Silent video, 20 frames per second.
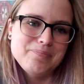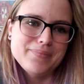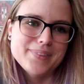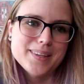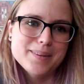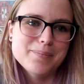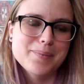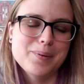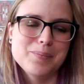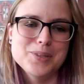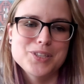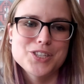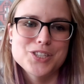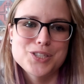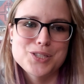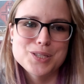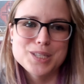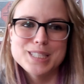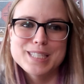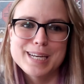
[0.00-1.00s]
maybe just
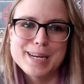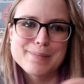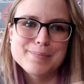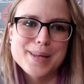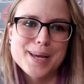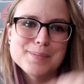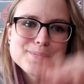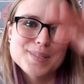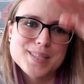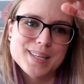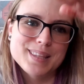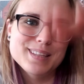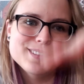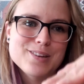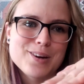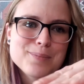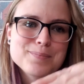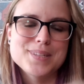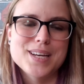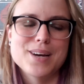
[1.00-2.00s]
do a time lapse, like the
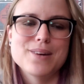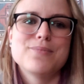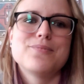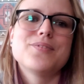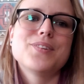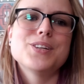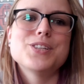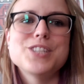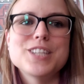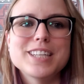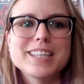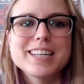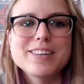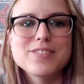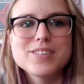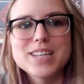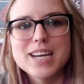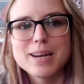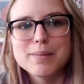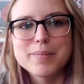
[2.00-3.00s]
top down version of
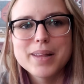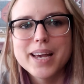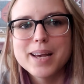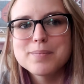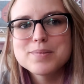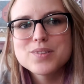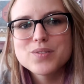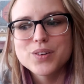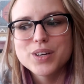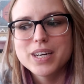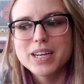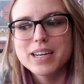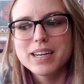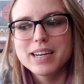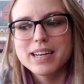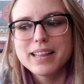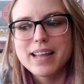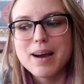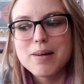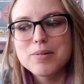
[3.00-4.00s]
a time lapse
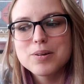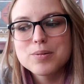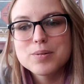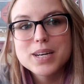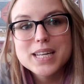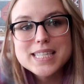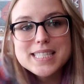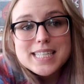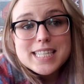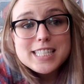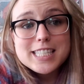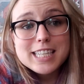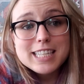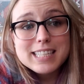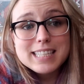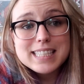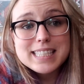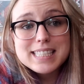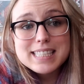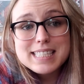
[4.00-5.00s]
for that one when I stitch it,
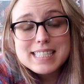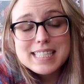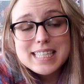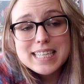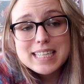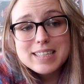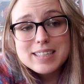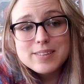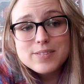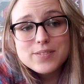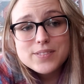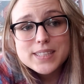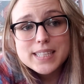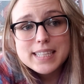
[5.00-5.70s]
and see if